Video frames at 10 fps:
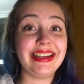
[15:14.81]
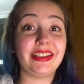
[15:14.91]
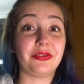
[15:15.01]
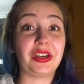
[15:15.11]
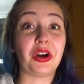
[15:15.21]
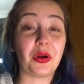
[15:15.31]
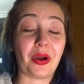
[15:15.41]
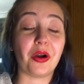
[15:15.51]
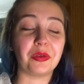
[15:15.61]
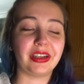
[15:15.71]
I need to figure out
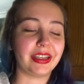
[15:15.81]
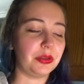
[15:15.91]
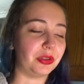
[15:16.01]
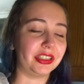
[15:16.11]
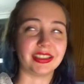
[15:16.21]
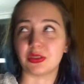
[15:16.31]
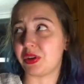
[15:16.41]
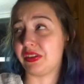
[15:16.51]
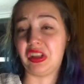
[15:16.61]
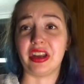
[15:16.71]
how I'm gonna keep it because
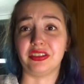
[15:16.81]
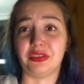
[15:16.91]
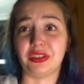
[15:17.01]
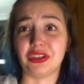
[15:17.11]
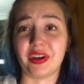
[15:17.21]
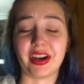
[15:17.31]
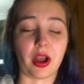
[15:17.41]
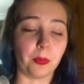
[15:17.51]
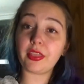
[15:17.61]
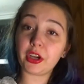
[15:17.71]
we have a lot in our fridge right
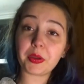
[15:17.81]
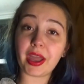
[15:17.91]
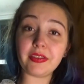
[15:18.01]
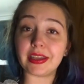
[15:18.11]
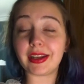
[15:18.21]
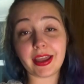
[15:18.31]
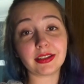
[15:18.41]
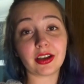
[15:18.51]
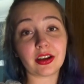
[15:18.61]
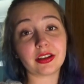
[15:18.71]
now. There you have it,
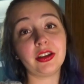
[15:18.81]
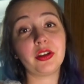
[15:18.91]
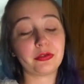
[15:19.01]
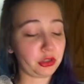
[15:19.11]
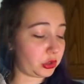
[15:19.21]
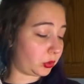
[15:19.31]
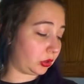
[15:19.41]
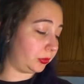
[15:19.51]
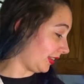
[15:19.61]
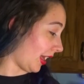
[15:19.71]
eggnog for
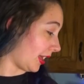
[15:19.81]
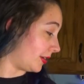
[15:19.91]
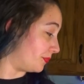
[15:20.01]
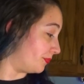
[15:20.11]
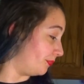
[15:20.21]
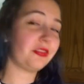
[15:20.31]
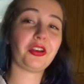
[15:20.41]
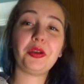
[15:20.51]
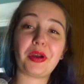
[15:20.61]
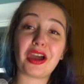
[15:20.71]
Yule. I'm
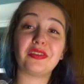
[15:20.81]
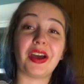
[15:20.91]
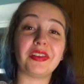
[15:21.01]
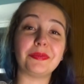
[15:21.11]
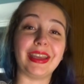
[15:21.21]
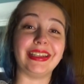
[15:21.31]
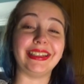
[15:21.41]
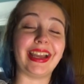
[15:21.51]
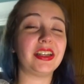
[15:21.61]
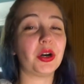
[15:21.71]
very proud of having made
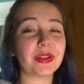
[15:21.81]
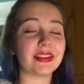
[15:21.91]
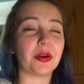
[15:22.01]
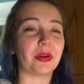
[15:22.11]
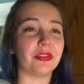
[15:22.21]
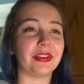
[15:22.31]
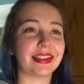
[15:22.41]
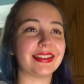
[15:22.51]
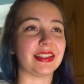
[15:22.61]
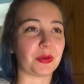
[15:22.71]
it. I know it's not
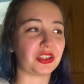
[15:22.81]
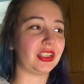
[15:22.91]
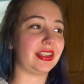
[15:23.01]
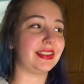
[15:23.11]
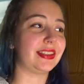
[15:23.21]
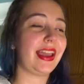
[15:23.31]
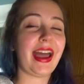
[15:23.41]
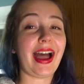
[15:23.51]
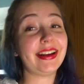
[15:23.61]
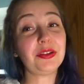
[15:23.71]
perfect, especially because
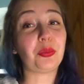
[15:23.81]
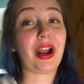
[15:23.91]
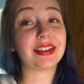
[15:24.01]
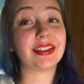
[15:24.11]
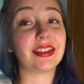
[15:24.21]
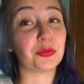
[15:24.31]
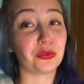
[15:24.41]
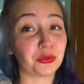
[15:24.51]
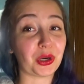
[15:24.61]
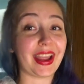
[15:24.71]
I didn't practice this
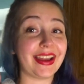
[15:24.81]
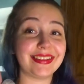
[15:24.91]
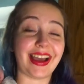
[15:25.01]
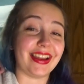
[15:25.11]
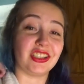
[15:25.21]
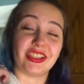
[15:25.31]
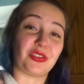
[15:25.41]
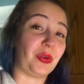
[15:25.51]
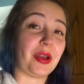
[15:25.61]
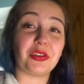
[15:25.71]
beforehand. I
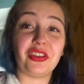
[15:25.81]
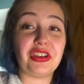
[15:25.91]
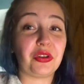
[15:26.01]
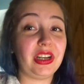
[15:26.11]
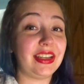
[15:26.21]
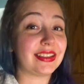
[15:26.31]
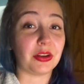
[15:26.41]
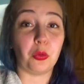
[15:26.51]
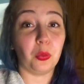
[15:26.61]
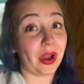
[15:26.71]
just grabbed all the ingredients
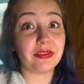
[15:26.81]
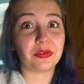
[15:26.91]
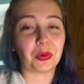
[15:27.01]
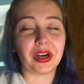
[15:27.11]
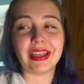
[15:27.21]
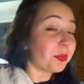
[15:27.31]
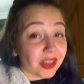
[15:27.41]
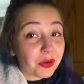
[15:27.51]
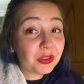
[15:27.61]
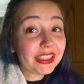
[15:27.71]
and went for it. But
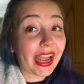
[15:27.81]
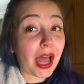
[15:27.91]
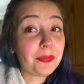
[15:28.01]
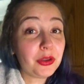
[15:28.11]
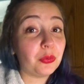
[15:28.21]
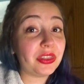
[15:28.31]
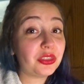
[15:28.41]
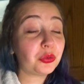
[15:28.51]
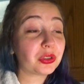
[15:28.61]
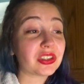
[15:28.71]
I'm really happy with
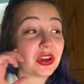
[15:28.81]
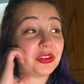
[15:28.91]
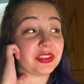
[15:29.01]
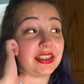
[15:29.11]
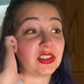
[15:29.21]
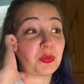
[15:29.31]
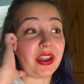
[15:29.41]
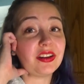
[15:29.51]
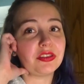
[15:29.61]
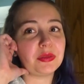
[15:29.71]
the result. In
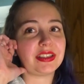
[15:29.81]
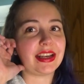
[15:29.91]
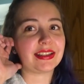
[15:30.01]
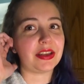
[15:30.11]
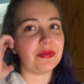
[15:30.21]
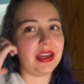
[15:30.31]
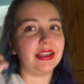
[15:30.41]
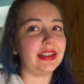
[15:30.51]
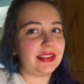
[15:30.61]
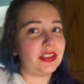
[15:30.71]
spite of the mistakes I
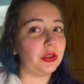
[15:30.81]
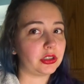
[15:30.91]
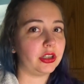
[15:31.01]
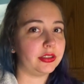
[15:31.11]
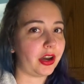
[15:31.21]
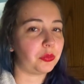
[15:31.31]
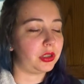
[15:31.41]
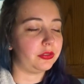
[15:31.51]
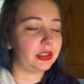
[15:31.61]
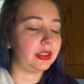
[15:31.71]
made, it still turned out
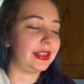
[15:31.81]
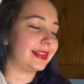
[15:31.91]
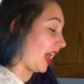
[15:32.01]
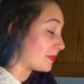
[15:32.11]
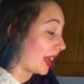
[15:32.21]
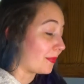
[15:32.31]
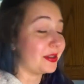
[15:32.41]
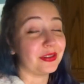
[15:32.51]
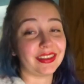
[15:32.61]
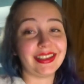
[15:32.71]
perfectly. I'm
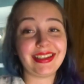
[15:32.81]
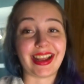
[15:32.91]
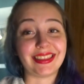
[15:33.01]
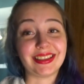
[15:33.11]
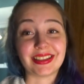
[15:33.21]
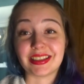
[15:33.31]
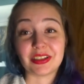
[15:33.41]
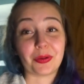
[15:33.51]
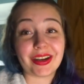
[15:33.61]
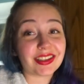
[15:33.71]
happy with it. I think this is a
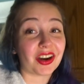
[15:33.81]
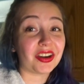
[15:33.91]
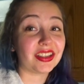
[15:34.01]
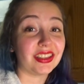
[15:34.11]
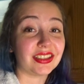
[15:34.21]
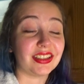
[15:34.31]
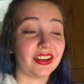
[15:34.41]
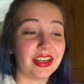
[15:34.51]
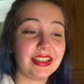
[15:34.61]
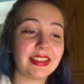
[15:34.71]
great start to this
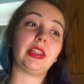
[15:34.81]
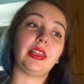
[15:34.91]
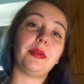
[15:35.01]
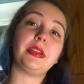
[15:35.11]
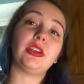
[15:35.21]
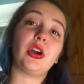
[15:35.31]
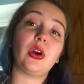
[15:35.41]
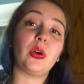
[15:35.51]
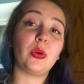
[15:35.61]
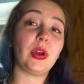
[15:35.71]
series. Let me
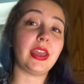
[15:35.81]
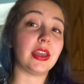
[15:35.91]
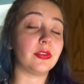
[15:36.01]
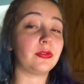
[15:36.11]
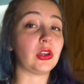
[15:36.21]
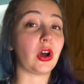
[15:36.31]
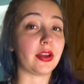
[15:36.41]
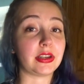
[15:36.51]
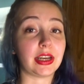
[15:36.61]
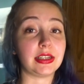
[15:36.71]
know if y'all
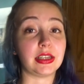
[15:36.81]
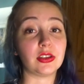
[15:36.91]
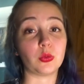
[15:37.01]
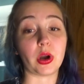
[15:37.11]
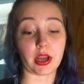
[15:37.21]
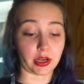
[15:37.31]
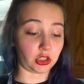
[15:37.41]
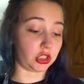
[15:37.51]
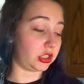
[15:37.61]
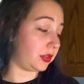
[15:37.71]
have any ideas what I
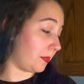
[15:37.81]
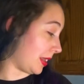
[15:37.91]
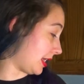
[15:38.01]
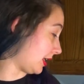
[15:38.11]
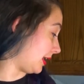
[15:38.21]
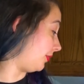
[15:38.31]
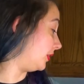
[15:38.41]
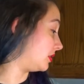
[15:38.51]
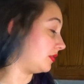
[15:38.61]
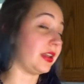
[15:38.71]
should make in
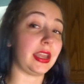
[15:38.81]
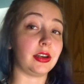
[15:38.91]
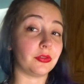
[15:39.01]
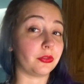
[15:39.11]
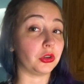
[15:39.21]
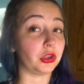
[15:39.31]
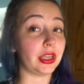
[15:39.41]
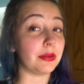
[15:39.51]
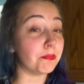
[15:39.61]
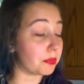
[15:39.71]
this vein for
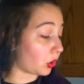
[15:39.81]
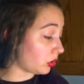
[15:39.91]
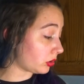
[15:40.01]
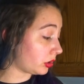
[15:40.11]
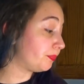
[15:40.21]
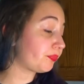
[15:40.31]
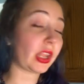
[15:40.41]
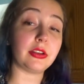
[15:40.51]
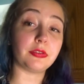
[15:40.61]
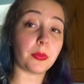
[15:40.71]
Imbolc
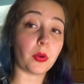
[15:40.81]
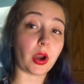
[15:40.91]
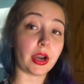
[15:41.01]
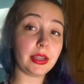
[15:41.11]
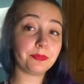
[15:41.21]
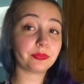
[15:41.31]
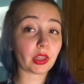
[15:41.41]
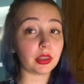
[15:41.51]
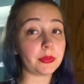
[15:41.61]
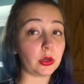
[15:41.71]
in February.
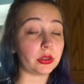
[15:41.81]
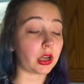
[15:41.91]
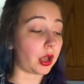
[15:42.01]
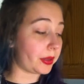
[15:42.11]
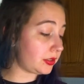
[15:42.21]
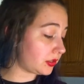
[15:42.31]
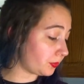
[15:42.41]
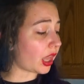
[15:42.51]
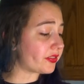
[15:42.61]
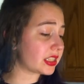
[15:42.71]
Let me know in the
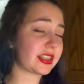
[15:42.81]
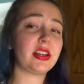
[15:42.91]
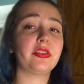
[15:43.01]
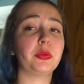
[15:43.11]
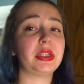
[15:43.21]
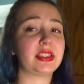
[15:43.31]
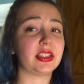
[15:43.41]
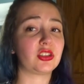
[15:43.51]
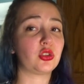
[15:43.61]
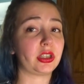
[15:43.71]
comments. haven't decided if I'm going to
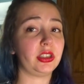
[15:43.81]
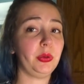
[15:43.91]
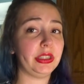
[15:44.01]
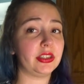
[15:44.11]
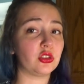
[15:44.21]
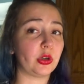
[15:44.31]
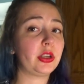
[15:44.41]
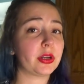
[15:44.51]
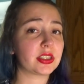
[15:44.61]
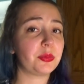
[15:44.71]
stick strictly with
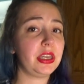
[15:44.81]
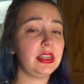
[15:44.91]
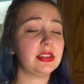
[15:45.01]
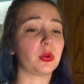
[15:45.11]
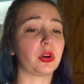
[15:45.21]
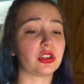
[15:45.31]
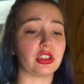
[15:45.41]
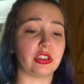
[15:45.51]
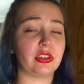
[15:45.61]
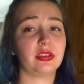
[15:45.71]
drink recipes or
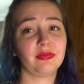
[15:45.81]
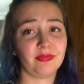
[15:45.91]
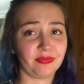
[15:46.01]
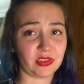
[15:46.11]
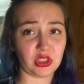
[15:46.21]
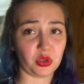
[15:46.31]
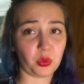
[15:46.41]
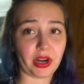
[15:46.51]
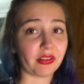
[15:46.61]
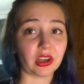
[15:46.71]
just do
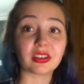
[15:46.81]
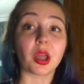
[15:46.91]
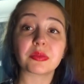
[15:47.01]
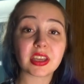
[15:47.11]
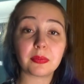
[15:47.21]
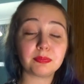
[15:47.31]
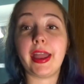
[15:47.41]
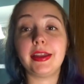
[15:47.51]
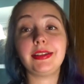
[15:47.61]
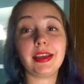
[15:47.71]
whatever comes up.
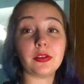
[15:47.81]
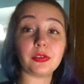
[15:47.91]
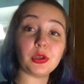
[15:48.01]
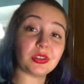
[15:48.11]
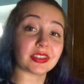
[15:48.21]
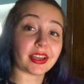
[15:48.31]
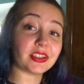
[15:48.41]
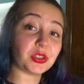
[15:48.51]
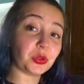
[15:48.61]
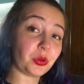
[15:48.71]
And if you
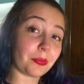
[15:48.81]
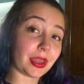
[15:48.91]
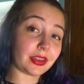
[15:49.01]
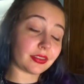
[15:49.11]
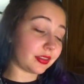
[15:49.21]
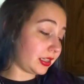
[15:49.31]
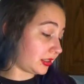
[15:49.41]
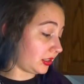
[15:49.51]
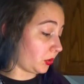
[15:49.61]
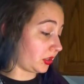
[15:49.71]
decide to make
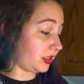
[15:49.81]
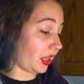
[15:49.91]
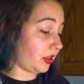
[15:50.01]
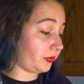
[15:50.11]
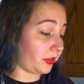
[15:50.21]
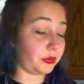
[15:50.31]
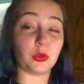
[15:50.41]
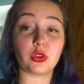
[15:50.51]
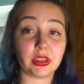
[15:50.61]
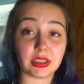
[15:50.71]
this yourself, if you
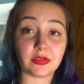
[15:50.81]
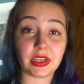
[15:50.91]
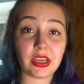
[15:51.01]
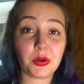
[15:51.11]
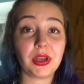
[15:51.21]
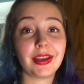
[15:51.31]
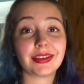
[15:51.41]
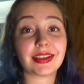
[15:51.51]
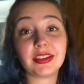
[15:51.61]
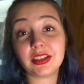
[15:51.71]
enjoyed this video,
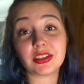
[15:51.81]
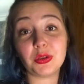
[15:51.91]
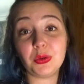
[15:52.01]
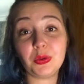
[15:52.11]
send it to